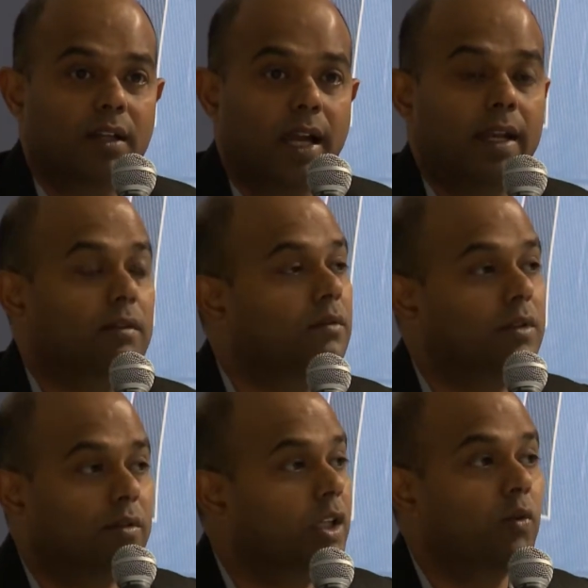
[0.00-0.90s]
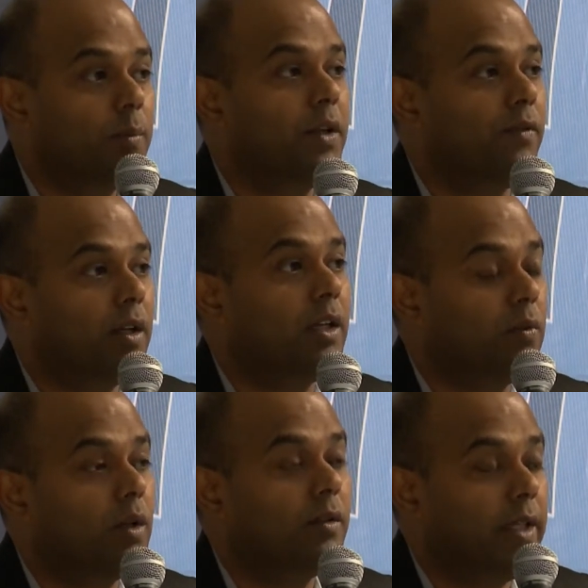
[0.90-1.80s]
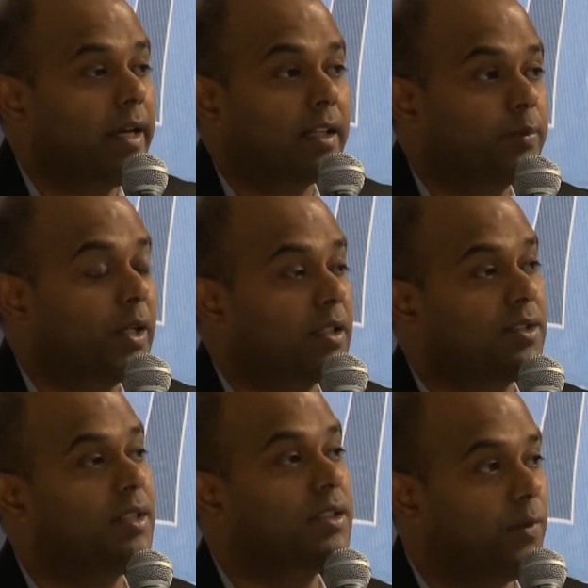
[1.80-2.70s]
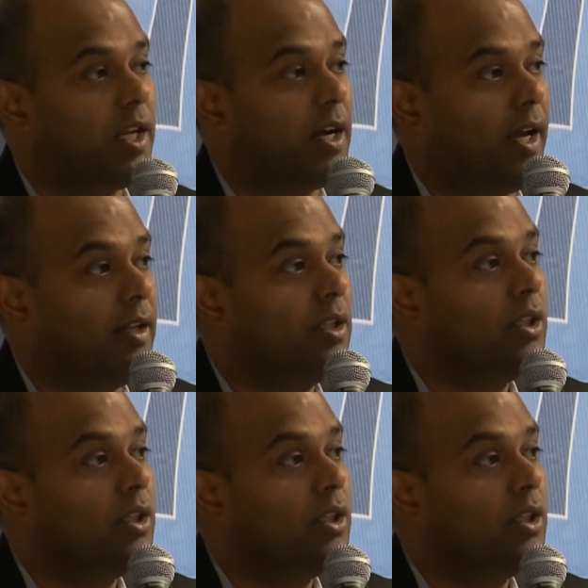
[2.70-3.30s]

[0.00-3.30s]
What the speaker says: And their expectation is very high.